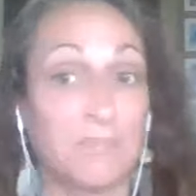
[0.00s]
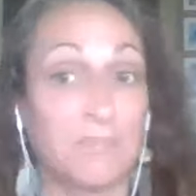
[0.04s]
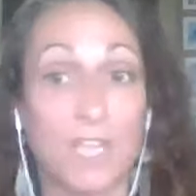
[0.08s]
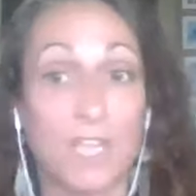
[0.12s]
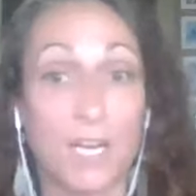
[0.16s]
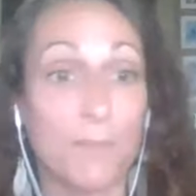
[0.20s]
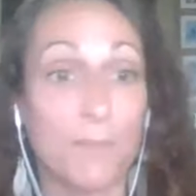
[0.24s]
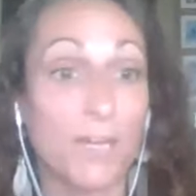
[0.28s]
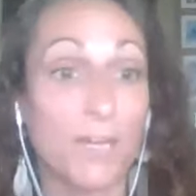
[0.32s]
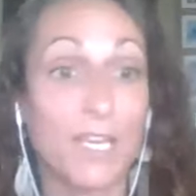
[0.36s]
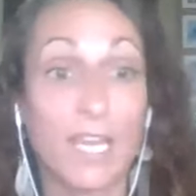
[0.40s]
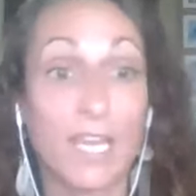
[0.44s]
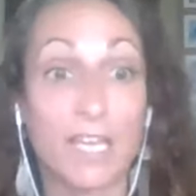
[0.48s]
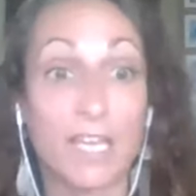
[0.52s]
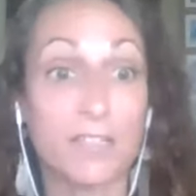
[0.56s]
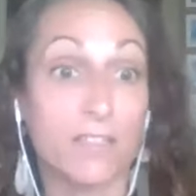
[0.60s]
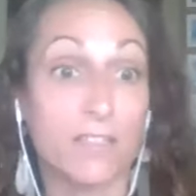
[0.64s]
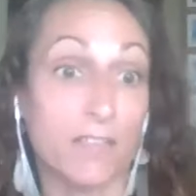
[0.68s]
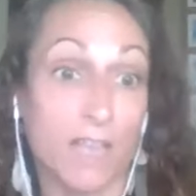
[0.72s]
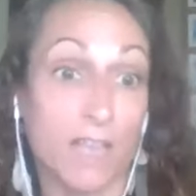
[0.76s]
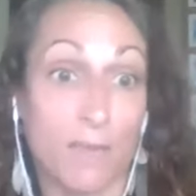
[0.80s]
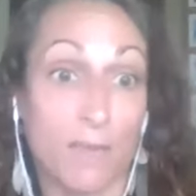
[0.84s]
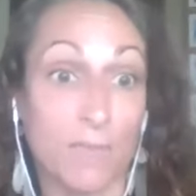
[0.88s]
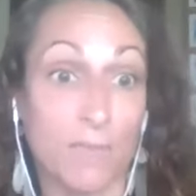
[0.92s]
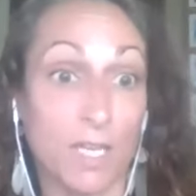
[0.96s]
then I might
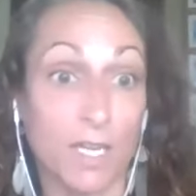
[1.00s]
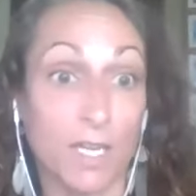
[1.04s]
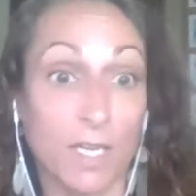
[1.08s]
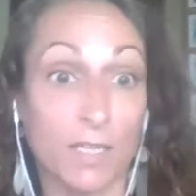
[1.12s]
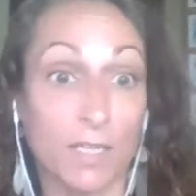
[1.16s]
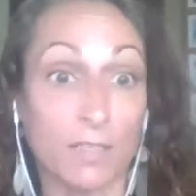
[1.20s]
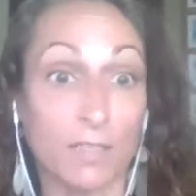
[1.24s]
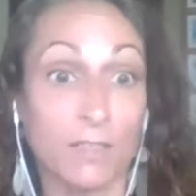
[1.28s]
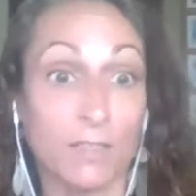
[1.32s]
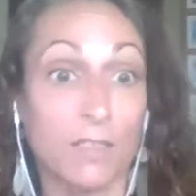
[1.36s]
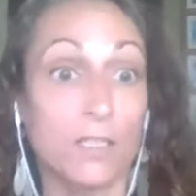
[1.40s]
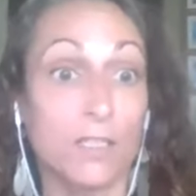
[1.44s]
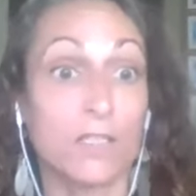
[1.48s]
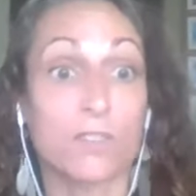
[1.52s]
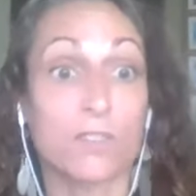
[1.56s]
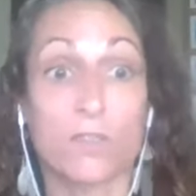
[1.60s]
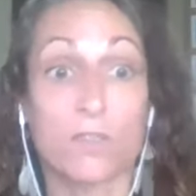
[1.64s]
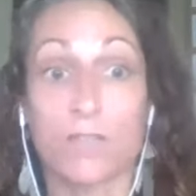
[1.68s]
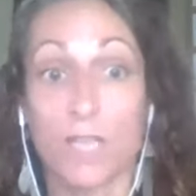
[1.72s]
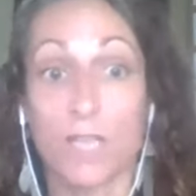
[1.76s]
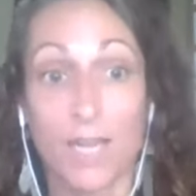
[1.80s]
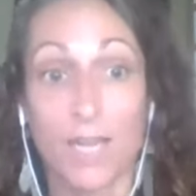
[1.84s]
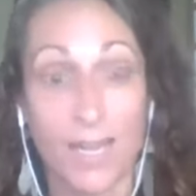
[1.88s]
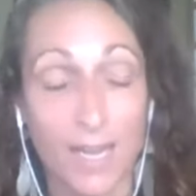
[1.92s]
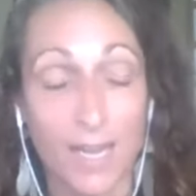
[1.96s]
cancel that meeting
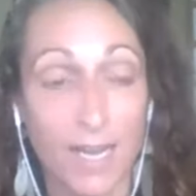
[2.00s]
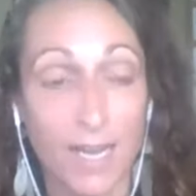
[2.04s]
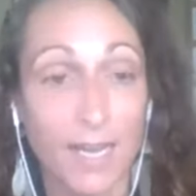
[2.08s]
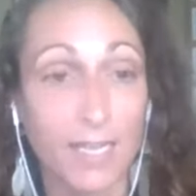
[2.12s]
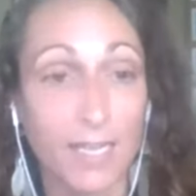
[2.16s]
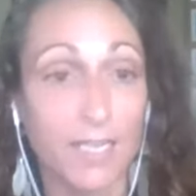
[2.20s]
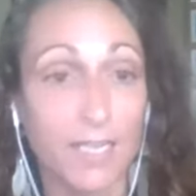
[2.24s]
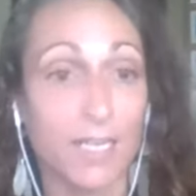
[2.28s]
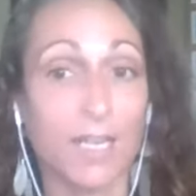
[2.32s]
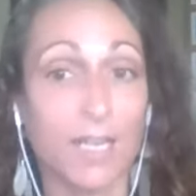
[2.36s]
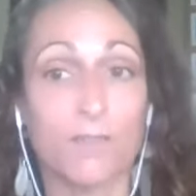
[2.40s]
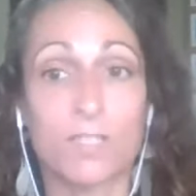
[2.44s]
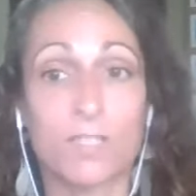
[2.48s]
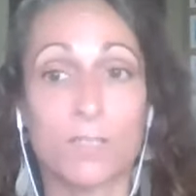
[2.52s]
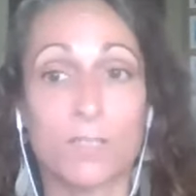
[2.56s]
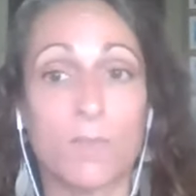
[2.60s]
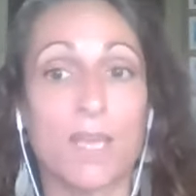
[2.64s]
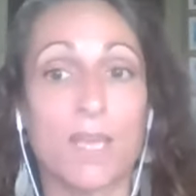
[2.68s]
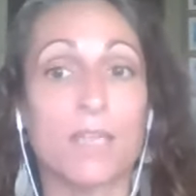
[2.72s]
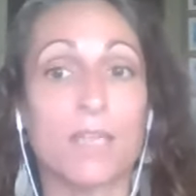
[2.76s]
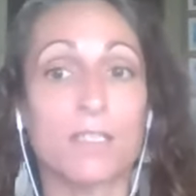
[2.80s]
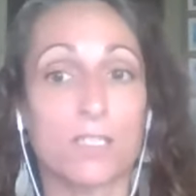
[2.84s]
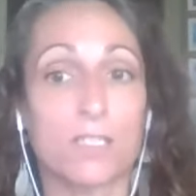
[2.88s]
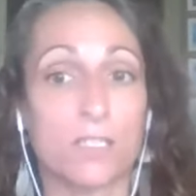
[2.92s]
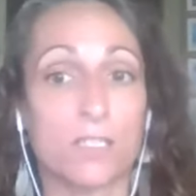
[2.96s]
so that I can have
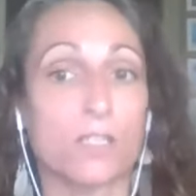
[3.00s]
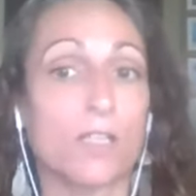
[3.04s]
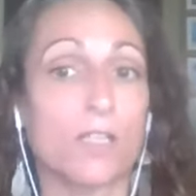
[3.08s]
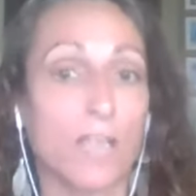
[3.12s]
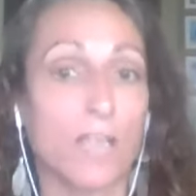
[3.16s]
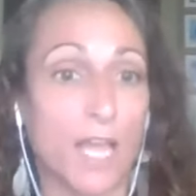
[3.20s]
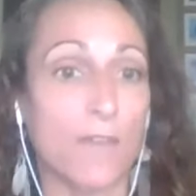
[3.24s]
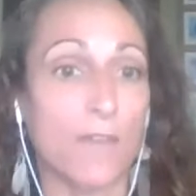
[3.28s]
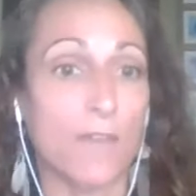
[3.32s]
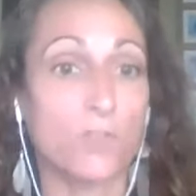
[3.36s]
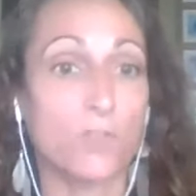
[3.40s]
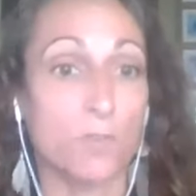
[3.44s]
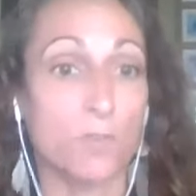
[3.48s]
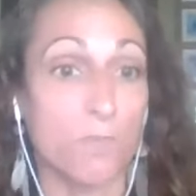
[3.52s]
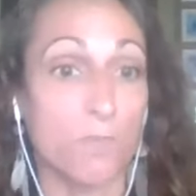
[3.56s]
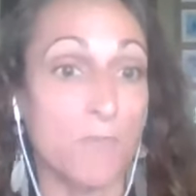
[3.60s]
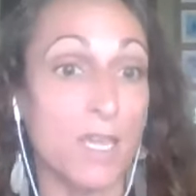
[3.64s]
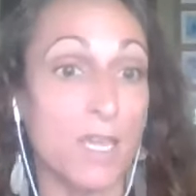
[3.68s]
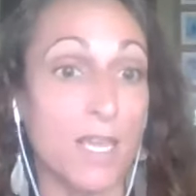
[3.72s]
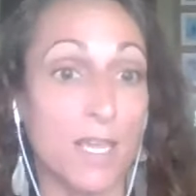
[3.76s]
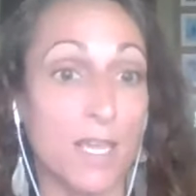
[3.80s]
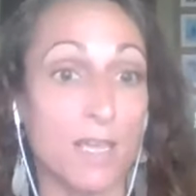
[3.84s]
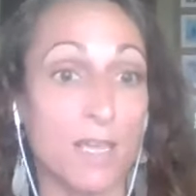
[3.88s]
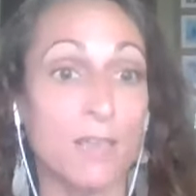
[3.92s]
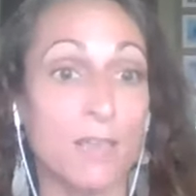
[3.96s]
space to look after
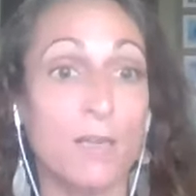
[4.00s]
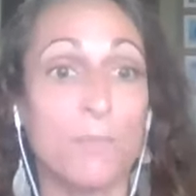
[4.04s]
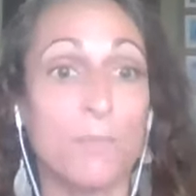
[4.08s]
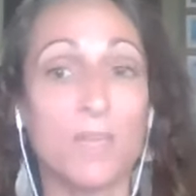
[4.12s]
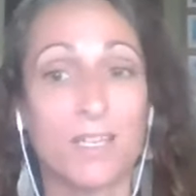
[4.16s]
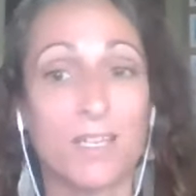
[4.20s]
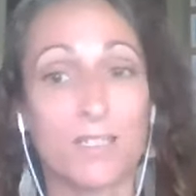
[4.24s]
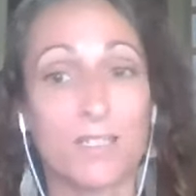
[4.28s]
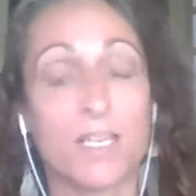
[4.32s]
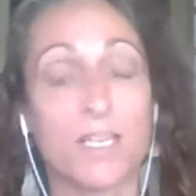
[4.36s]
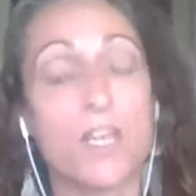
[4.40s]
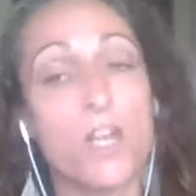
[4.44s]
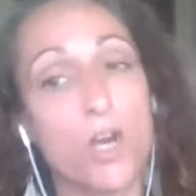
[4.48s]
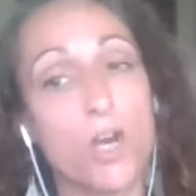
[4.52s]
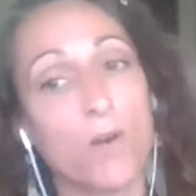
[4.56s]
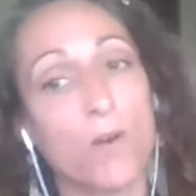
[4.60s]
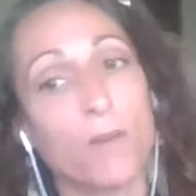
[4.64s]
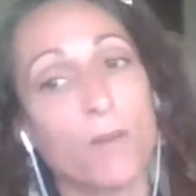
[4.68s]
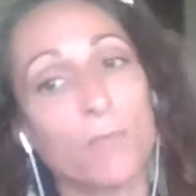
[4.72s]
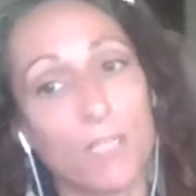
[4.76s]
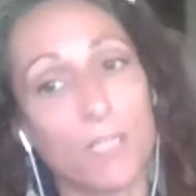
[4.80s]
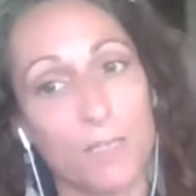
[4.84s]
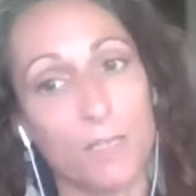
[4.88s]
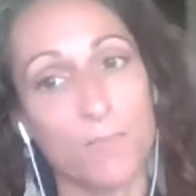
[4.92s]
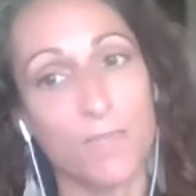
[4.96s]
me because I know
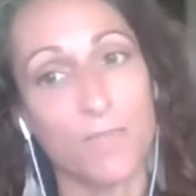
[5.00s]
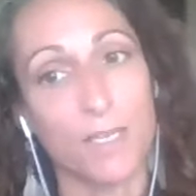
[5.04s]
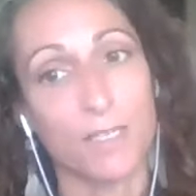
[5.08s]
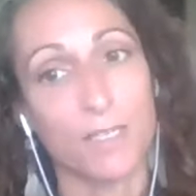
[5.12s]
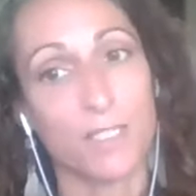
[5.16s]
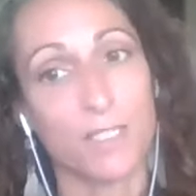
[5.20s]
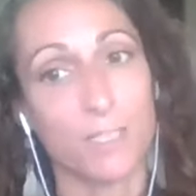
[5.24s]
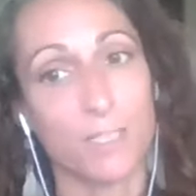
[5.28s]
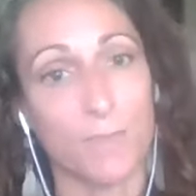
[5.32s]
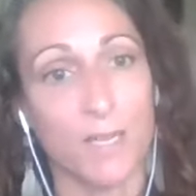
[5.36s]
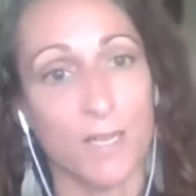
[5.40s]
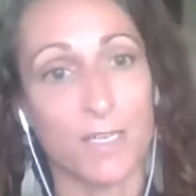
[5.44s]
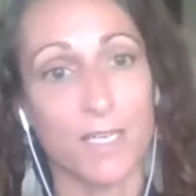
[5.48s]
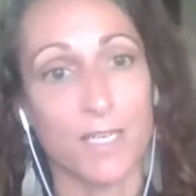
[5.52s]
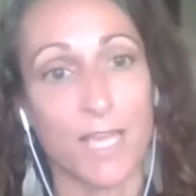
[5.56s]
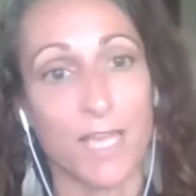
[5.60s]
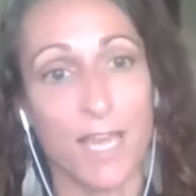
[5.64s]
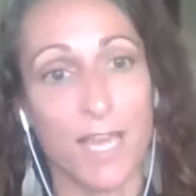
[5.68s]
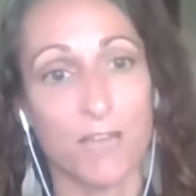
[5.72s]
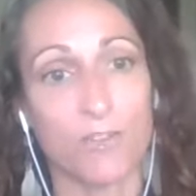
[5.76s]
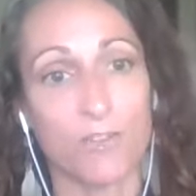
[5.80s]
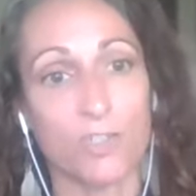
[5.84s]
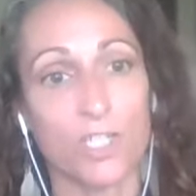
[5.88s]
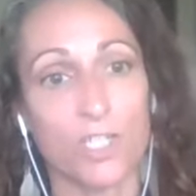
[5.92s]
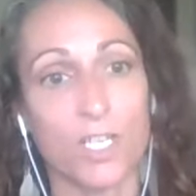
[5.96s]
I'm going to be expending
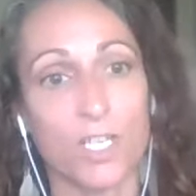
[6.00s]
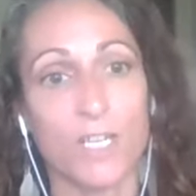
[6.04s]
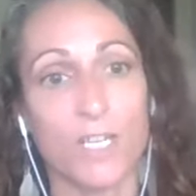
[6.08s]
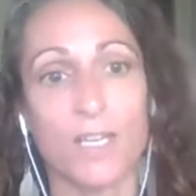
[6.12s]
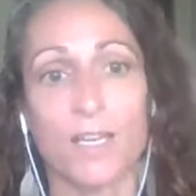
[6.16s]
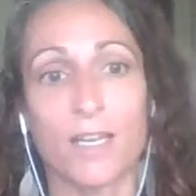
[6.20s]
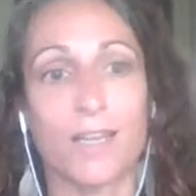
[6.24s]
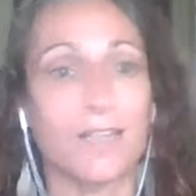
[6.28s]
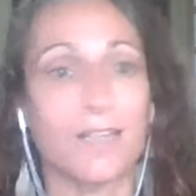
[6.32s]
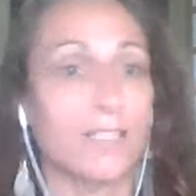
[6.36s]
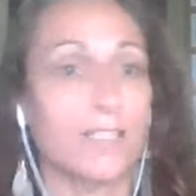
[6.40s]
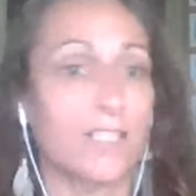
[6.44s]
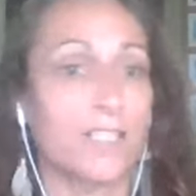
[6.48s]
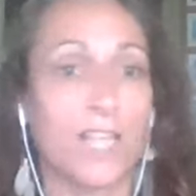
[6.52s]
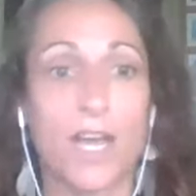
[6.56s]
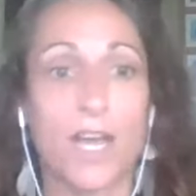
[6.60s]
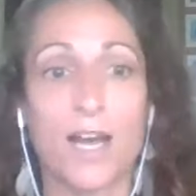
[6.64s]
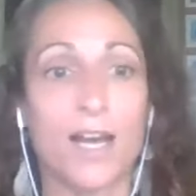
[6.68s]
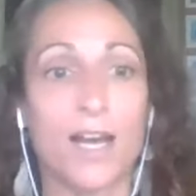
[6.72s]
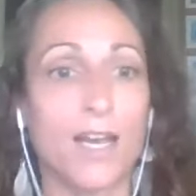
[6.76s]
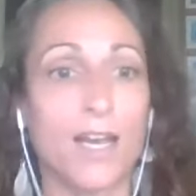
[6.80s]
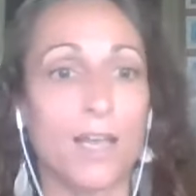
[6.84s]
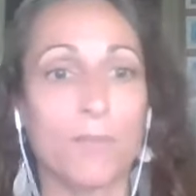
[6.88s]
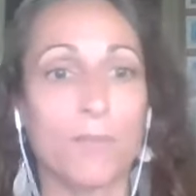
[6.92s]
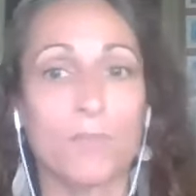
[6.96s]
energy at a
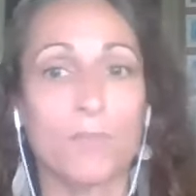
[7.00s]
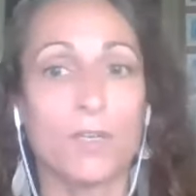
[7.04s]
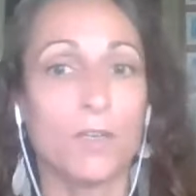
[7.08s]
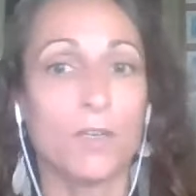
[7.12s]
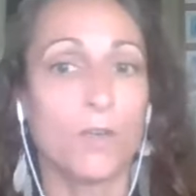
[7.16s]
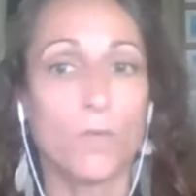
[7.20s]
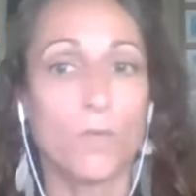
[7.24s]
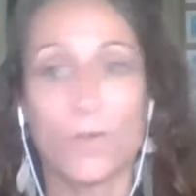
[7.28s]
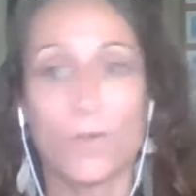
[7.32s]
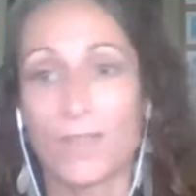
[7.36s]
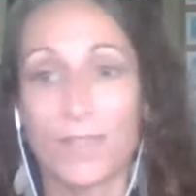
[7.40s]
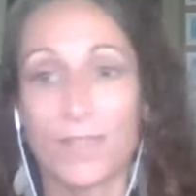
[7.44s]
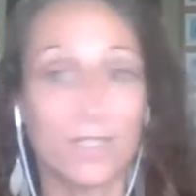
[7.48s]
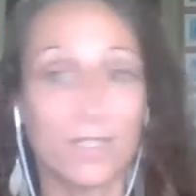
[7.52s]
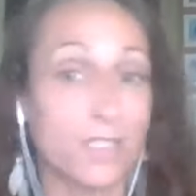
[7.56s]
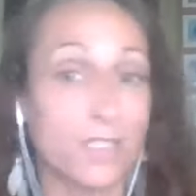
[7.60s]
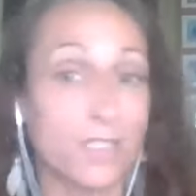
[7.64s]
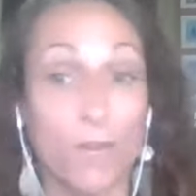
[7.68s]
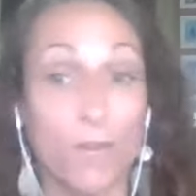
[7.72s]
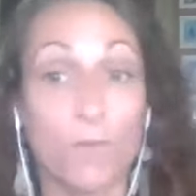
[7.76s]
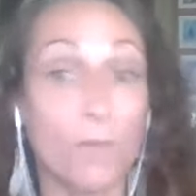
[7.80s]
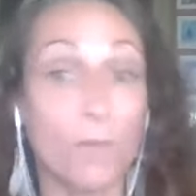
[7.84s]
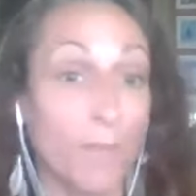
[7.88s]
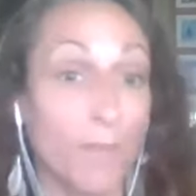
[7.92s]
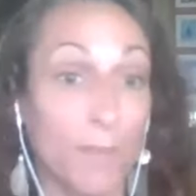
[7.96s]
time when that's
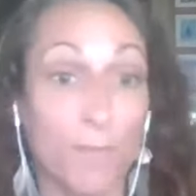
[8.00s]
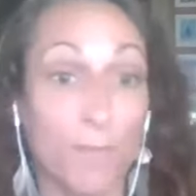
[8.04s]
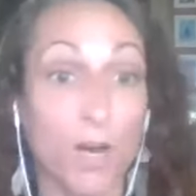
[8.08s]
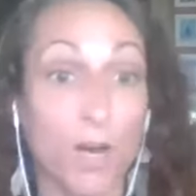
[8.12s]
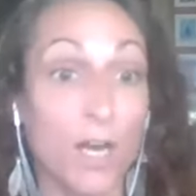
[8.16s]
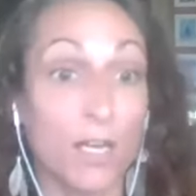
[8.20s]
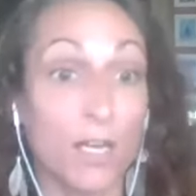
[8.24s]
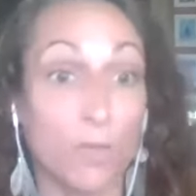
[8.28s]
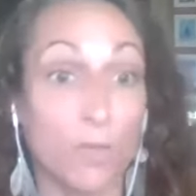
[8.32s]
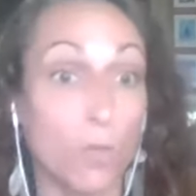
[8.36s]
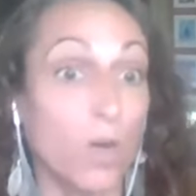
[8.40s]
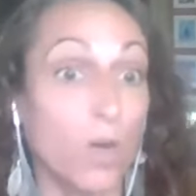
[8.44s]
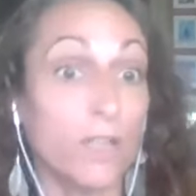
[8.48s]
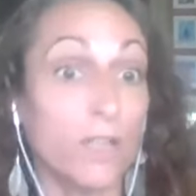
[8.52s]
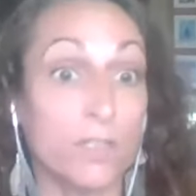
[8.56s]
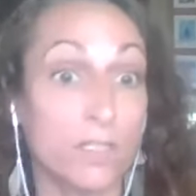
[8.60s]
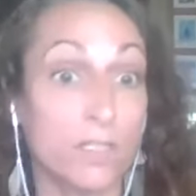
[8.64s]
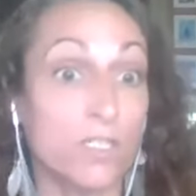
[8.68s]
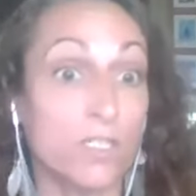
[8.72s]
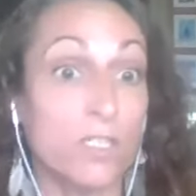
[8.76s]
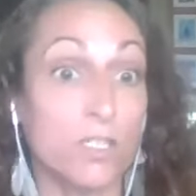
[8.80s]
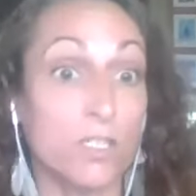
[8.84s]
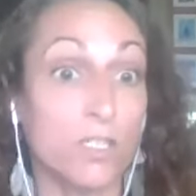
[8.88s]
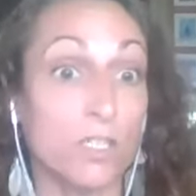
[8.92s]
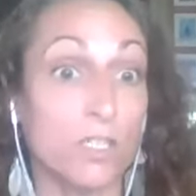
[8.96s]
not what my body
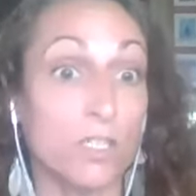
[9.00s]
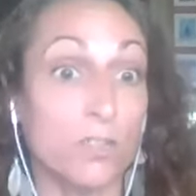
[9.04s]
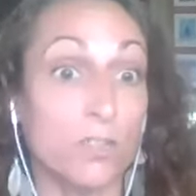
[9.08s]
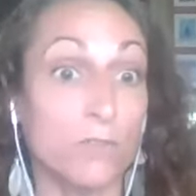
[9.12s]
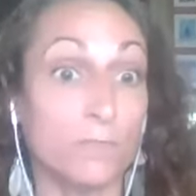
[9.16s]
wants to do.